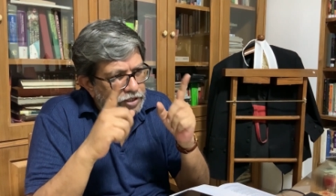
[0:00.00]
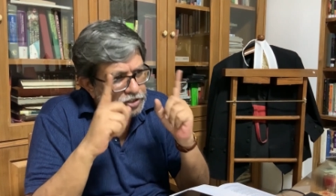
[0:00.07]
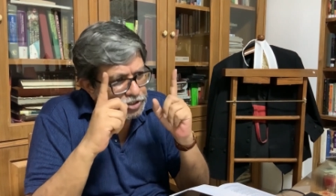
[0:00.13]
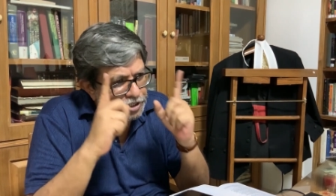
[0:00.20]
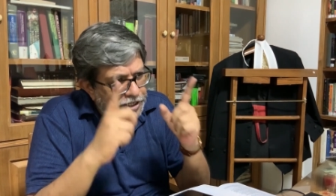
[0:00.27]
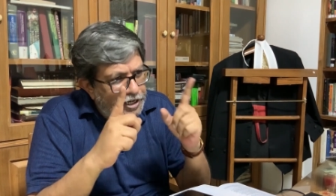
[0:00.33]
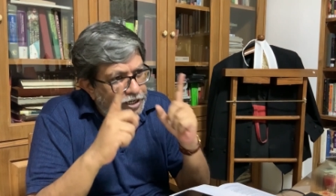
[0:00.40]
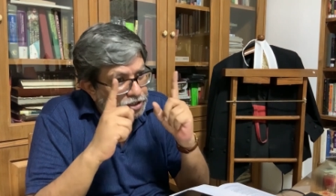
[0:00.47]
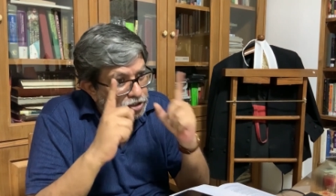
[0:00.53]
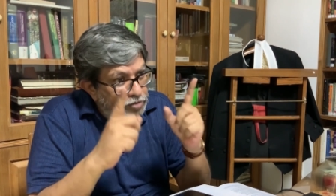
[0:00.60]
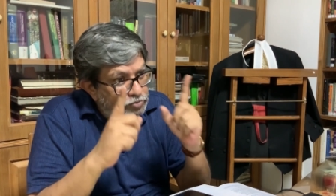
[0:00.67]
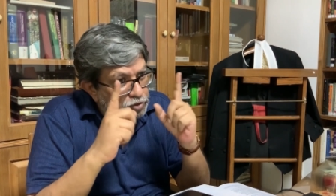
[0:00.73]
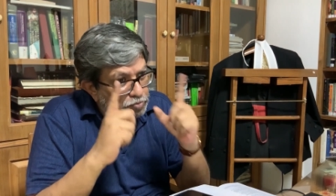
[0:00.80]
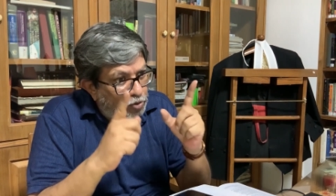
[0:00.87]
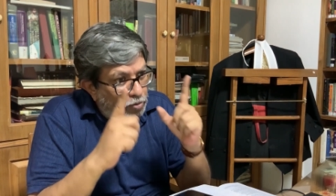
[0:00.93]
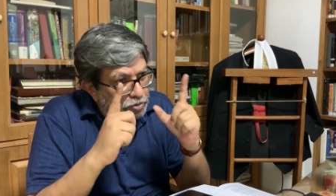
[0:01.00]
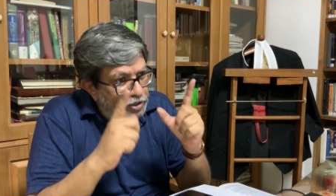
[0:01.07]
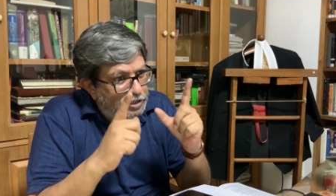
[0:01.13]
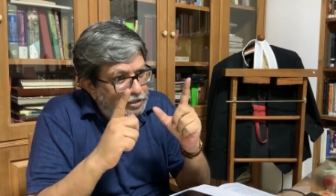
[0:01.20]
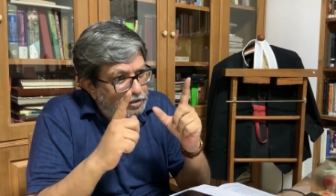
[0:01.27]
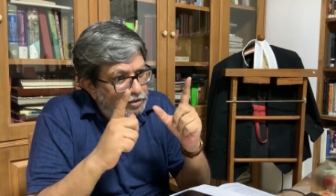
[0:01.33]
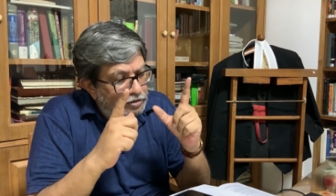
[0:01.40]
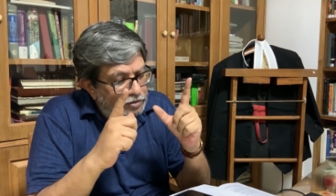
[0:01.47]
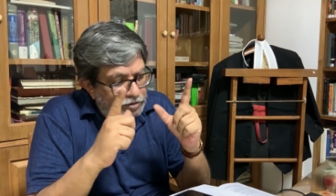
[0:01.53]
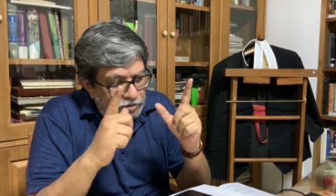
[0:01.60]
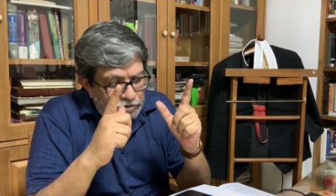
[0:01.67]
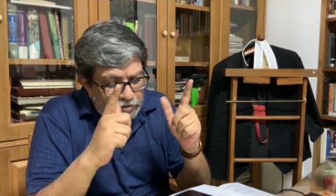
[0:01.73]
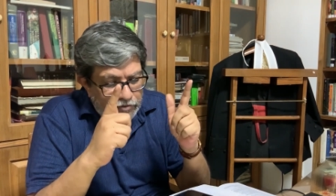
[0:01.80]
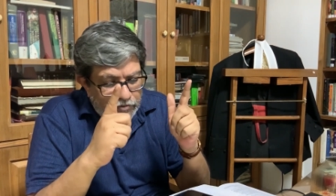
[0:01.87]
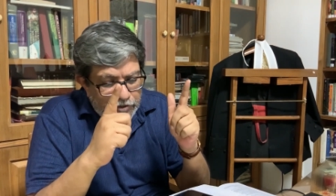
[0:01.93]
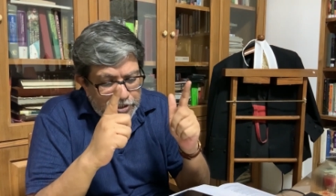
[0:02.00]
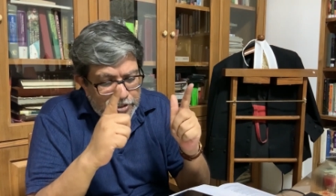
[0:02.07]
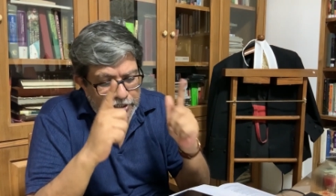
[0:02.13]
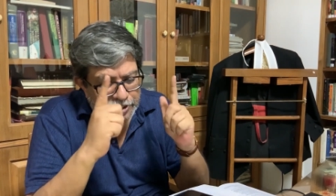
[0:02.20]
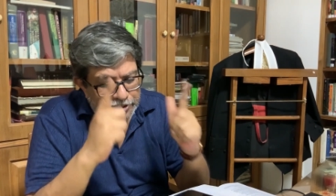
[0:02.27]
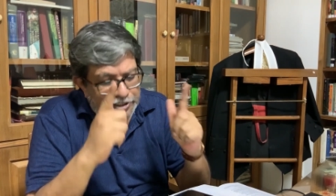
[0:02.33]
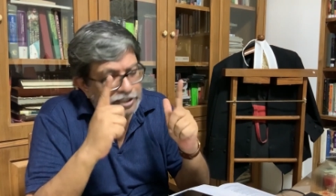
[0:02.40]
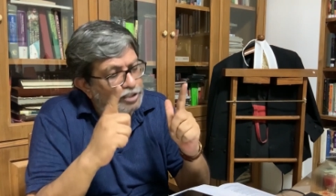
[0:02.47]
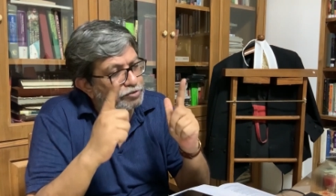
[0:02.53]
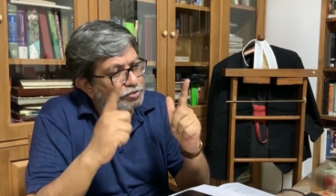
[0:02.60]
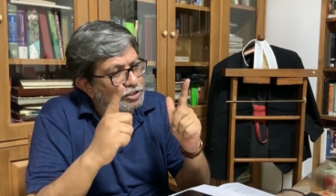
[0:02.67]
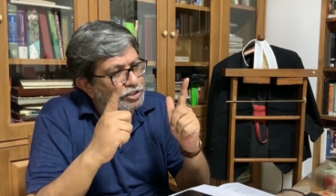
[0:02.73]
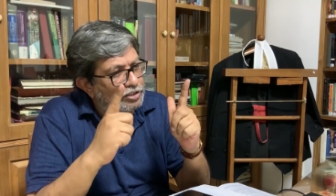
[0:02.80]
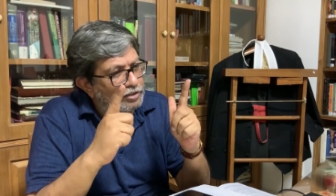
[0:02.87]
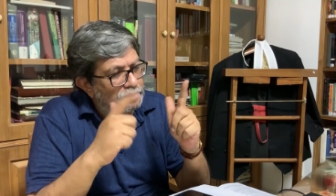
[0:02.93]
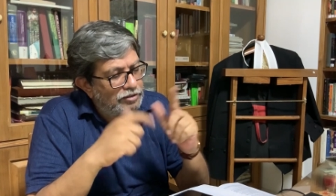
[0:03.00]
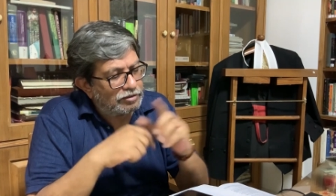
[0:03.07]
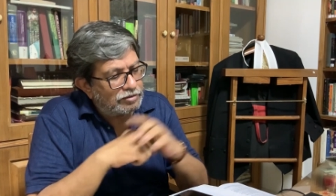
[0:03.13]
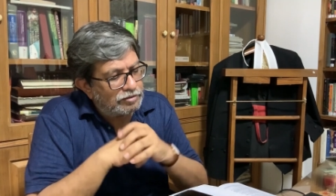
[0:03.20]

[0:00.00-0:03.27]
injury in terms of property which is a distinctive feature.